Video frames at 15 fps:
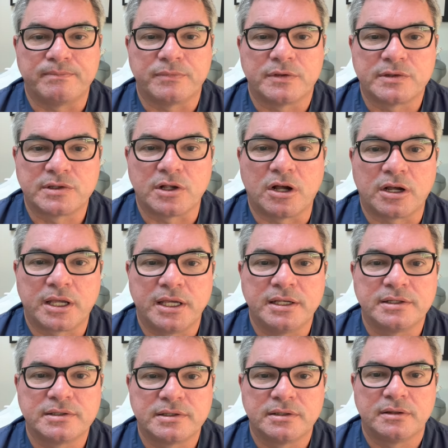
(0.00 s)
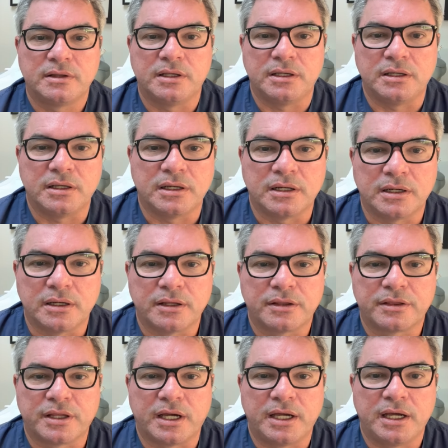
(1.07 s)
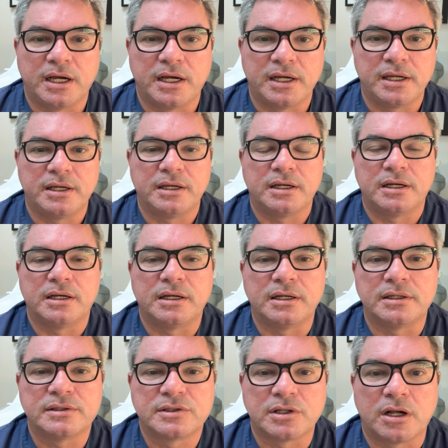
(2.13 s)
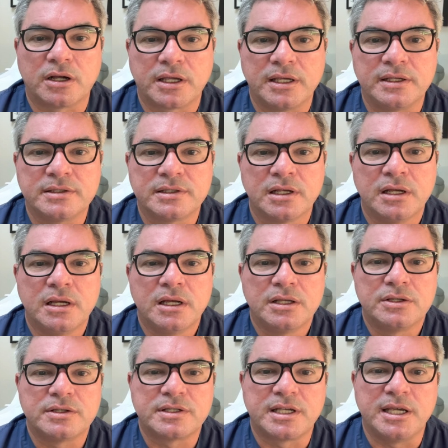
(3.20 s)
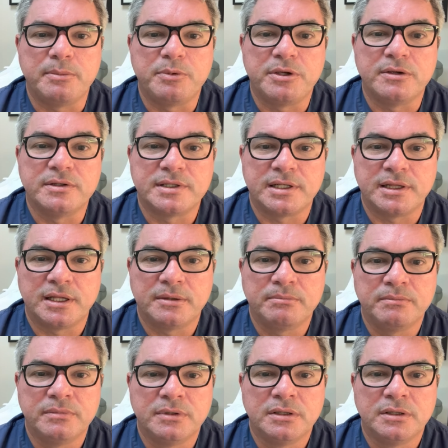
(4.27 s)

stockings, the thigh-high stockings. Just keep using them.